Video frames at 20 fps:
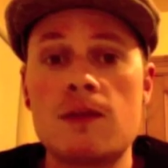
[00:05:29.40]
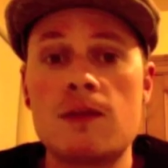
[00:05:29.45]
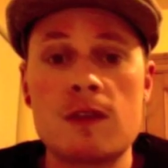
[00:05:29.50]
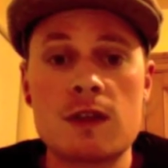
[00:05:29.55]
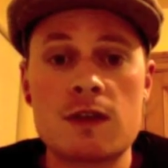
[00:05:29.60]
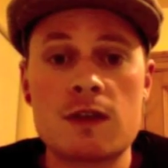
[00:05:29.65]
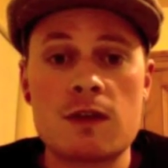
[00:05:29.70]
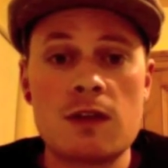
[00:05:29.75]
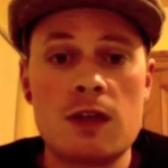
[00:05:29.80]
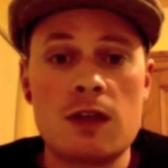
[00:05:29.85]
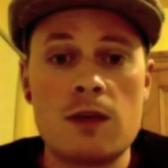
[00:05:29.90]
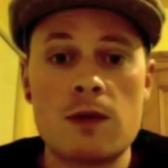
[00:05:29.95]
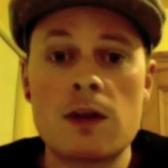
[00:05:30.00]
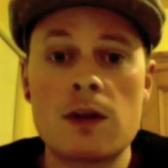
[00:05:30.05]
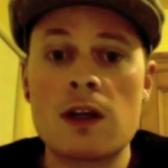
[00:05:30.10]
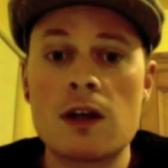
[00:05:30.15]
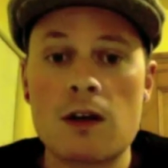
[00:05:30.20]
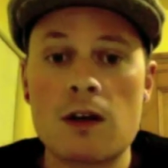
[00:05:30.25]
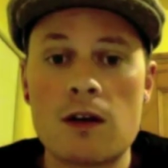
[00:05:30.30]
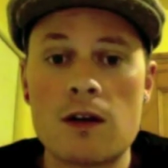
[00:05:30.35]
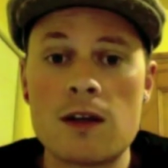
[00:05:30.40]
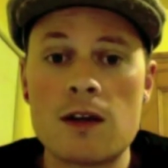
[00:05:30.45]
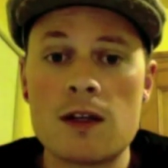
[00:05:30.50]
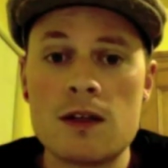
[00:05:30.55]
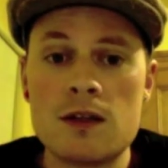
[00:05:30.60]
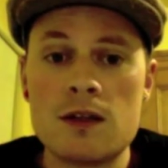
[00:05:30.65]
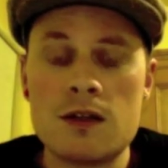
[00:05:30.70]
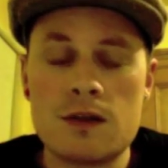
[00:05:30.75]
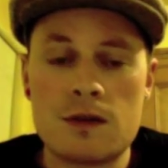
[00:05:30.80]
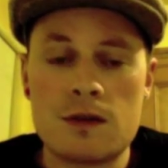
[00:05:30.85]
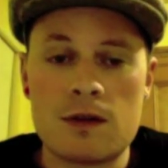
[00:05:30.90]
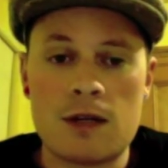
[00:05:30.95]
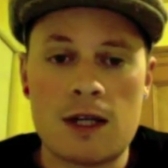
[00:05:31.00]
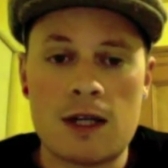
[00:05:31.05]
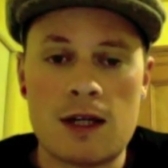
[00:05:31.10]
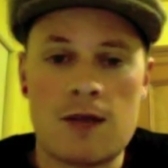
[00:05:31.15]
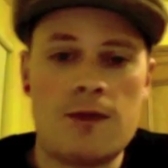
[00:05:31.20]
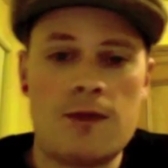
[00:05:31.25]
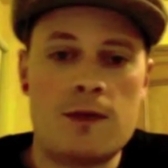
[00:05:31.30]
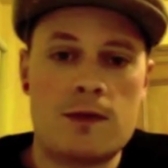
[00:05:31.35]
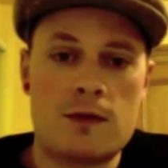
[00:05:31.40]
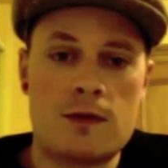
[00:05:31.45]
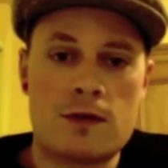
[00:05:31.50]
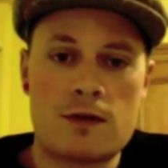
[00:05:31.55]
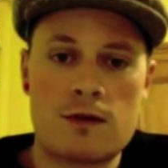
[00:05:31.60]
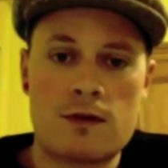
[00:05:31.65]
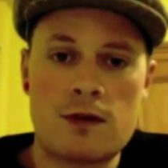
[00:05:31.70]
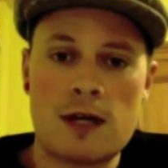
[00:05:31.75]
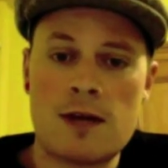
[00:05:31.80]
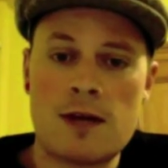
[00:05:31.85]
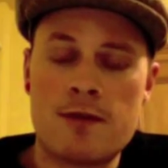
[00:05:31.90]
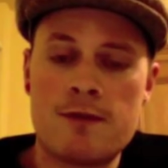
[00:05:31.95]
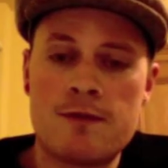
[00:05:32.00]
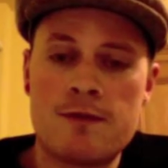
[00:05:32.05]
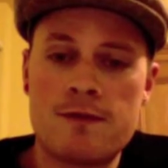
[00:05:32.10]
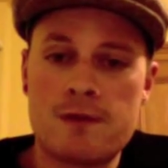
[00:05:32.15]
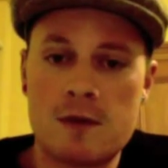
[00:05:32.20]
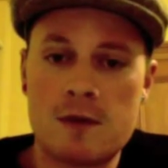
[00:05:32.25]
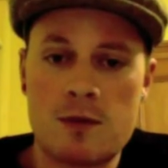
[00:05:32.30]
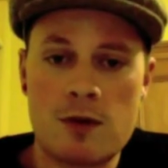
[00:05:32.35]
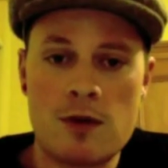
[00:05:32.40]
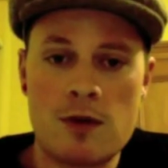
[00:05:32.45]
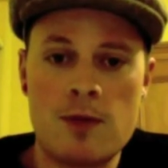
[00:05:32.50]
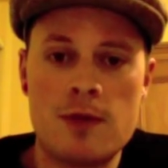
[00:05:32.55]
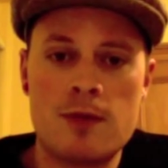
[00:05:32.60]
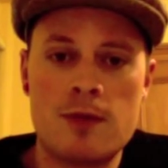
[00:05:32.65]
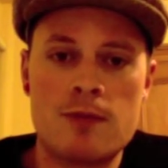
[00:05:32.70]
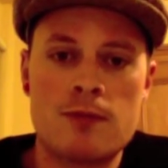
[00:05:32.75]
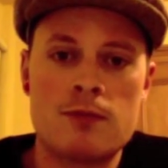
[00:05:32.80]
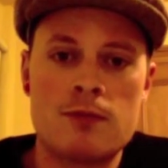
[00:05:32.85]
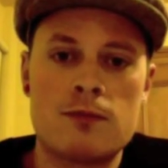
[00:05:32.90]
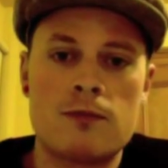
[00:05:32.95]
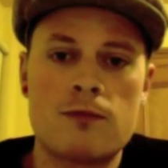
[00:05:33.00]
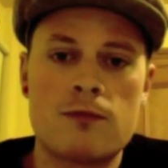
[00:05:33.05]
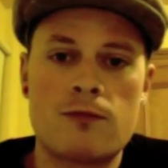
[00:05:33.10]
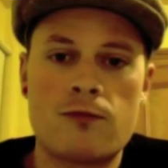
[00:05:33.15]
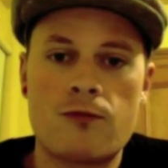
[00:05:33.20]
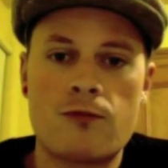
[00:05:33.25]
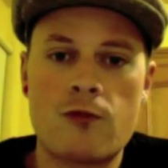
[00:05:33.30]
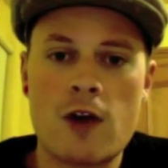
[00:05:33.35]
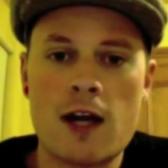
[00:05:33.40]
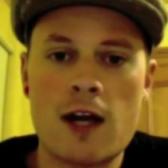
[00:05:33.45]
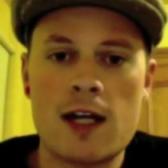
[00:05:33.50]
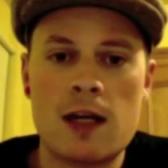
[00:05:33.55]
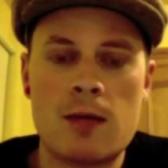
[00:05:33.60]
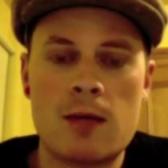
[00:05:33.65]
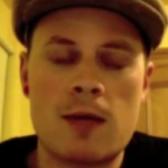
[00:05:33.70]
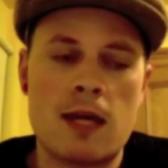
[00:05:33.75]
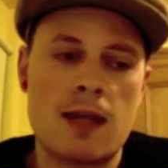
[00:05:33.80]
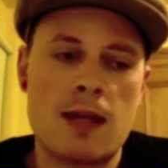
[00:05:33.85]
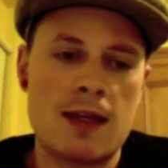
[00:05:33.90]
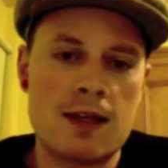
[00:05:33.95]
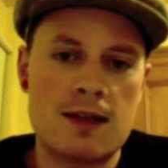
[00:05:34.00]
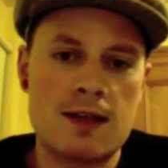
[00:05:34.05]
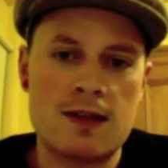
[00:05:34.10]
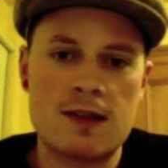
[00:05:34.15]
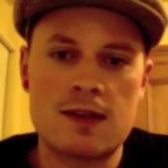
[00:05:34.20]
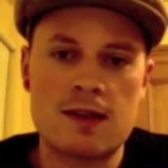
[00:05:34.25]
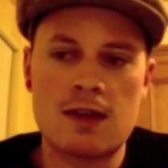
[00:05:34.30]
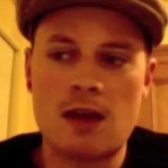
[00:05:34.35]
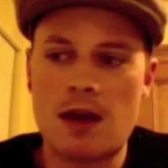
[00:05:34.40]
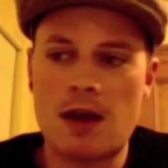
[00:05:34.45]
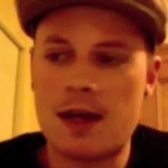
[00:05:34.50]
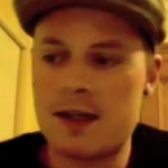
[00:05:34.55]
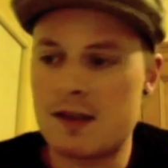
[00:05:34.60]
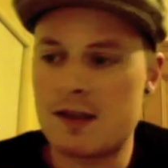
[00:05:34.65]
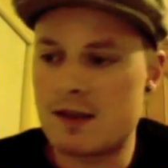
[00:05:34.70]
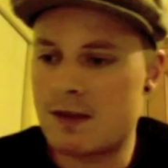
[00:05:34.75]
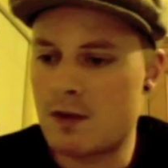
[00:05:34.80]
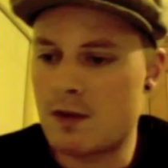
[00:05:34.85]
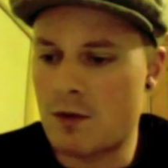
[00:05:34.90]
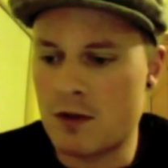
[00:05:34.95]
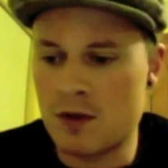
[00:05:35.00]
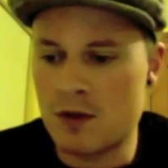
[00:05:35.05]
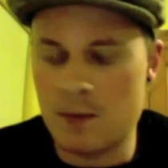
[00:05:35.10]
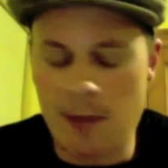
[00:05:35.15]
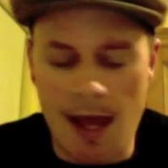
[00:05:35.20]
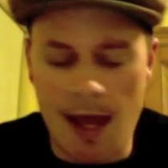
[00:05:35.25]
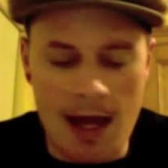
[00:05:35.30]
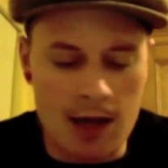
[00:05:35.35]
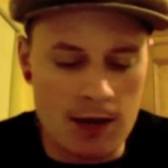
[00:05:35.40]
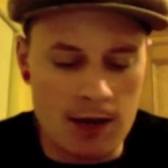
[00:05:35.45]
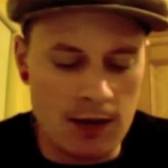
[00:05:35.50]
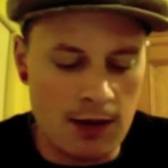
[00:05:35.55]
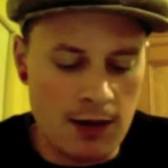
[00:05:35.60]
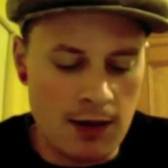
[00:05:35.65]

you truly want to go, then you shouldn't have a problem writing about this. I just talked about